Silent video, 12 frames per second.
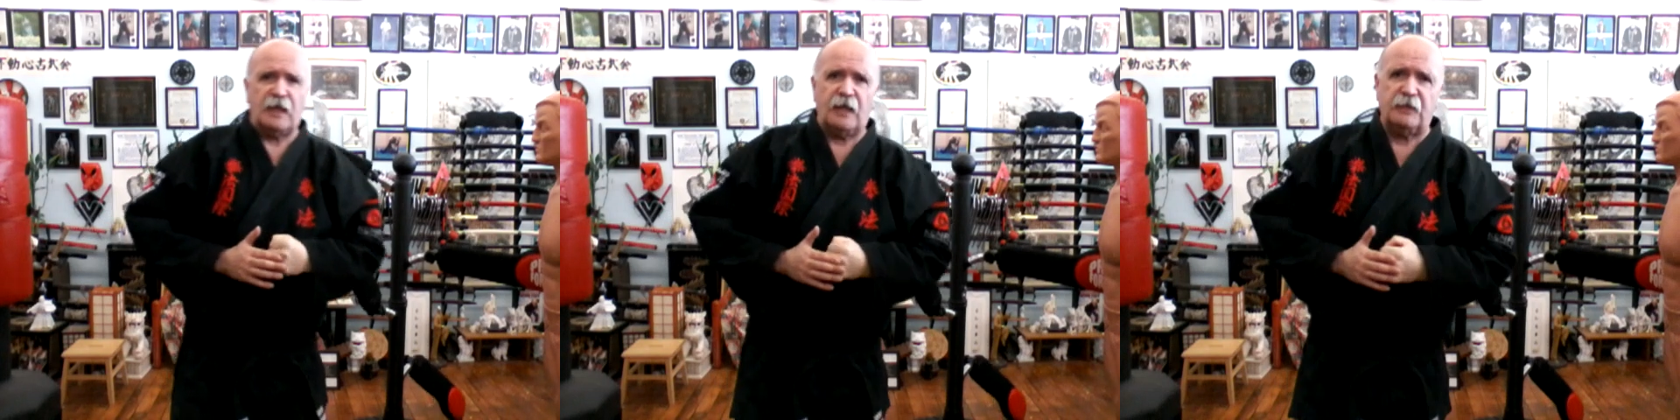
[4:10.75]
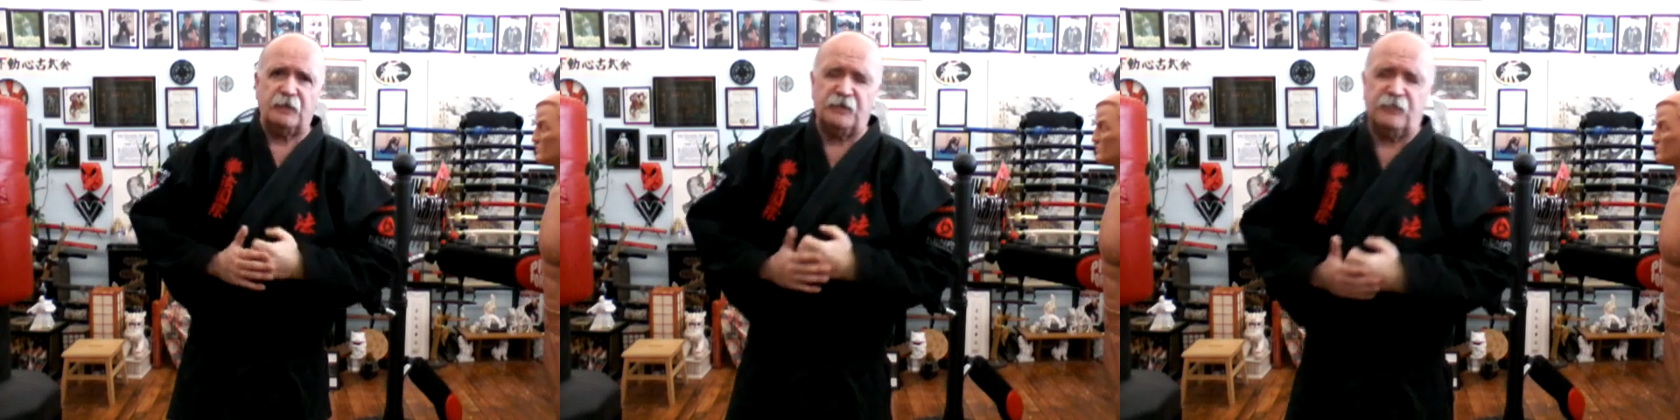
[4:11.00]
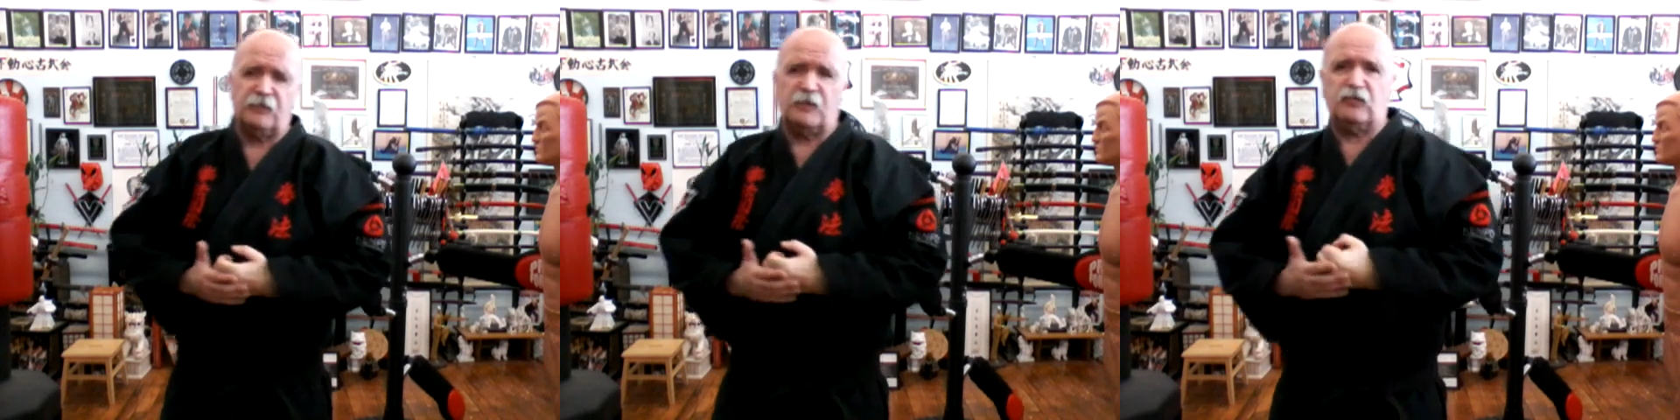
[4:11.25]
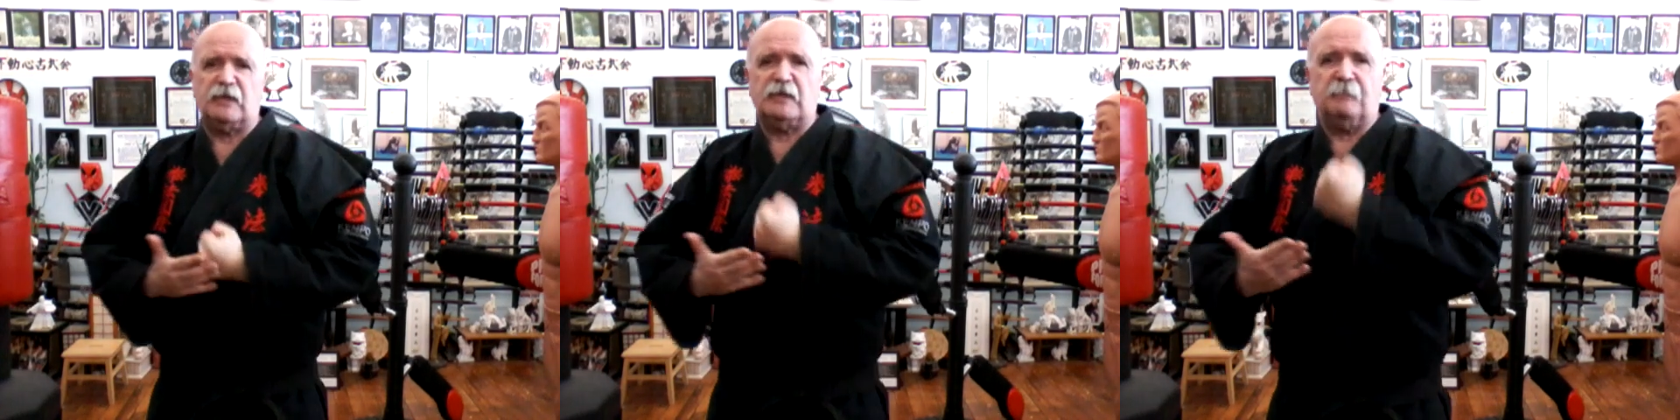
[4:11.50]
again, the
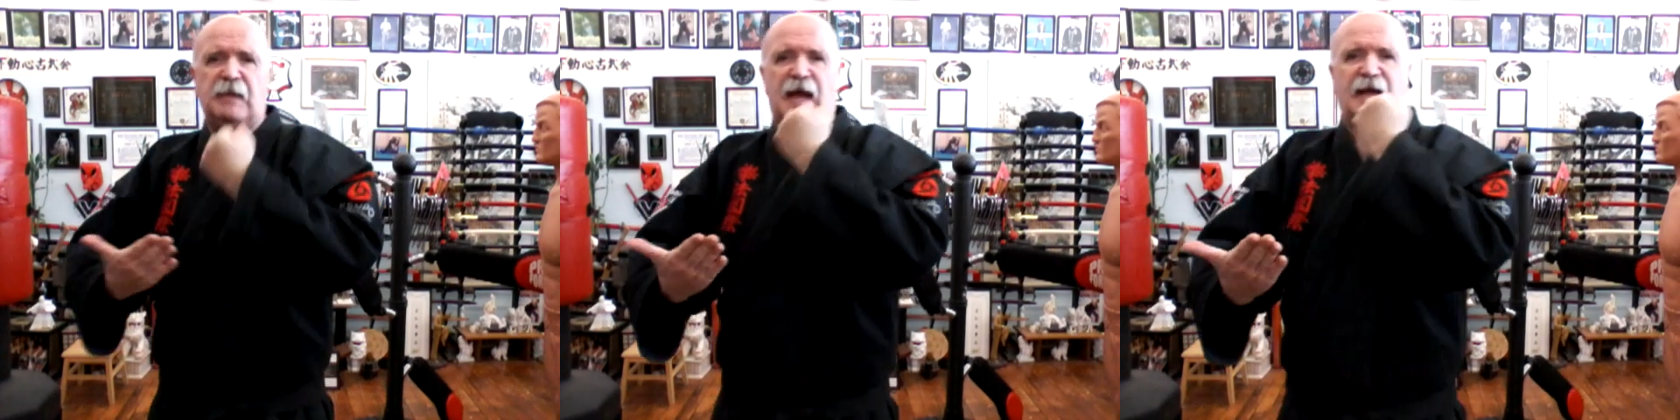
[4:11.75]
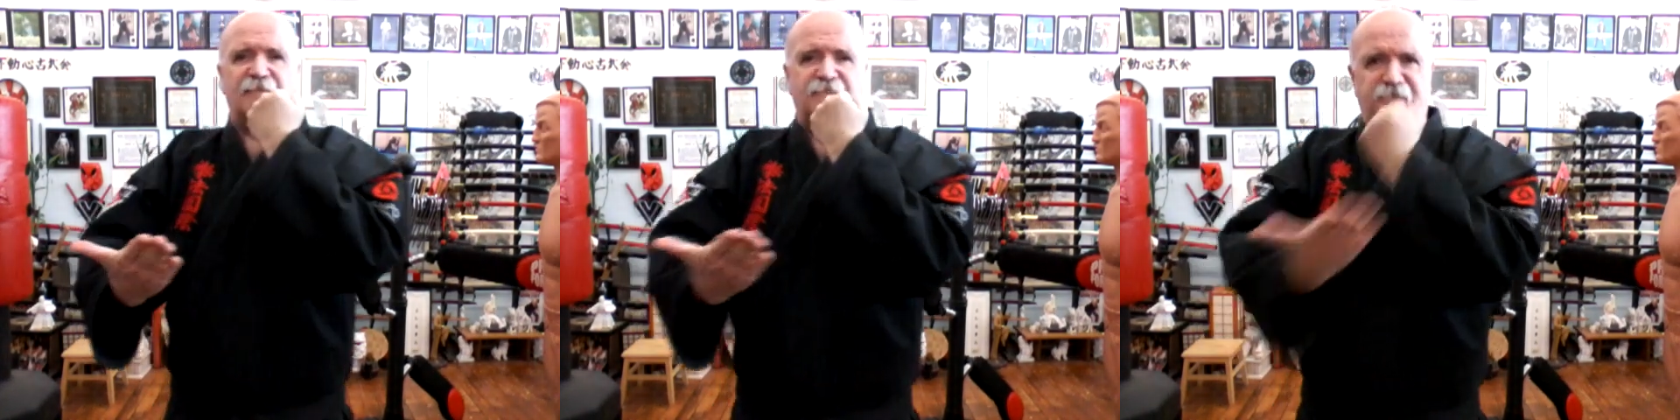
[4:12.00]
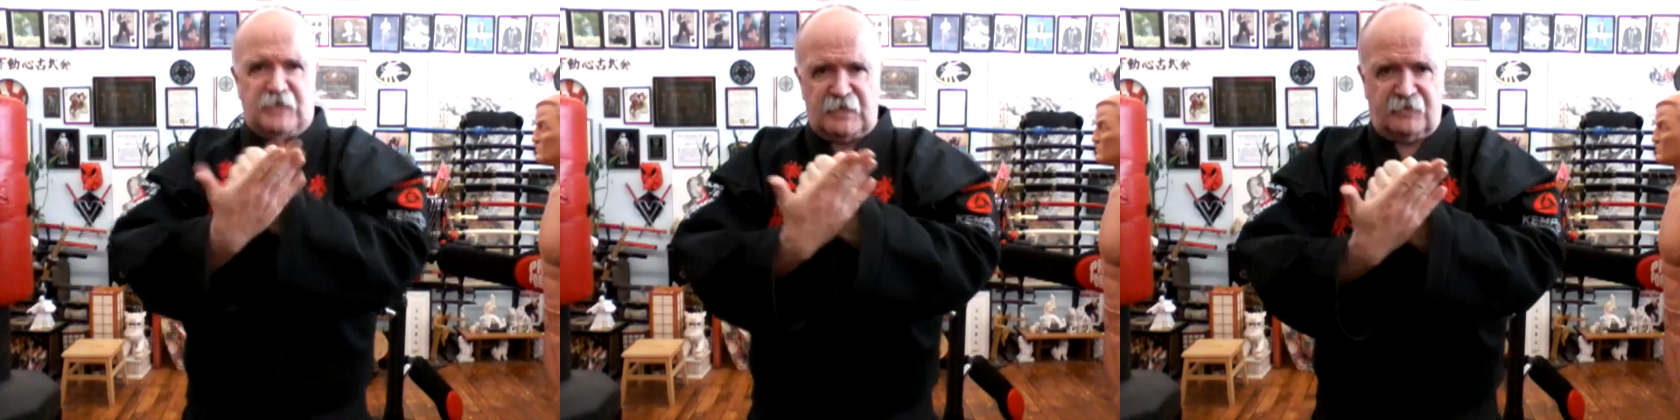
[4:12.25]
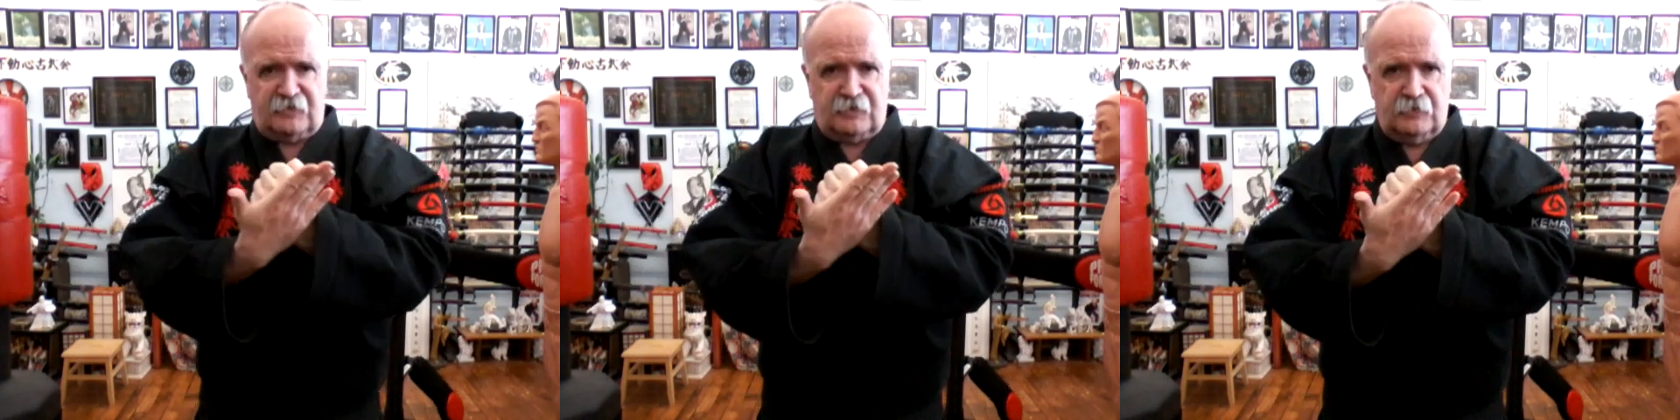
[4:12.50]
difference between the back
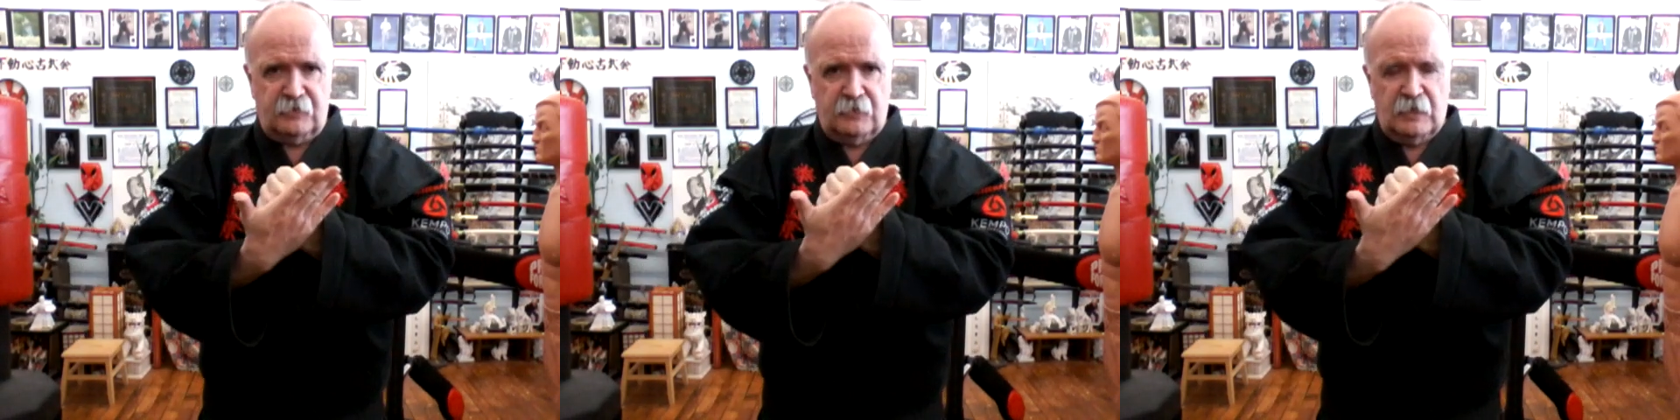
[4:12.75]
fist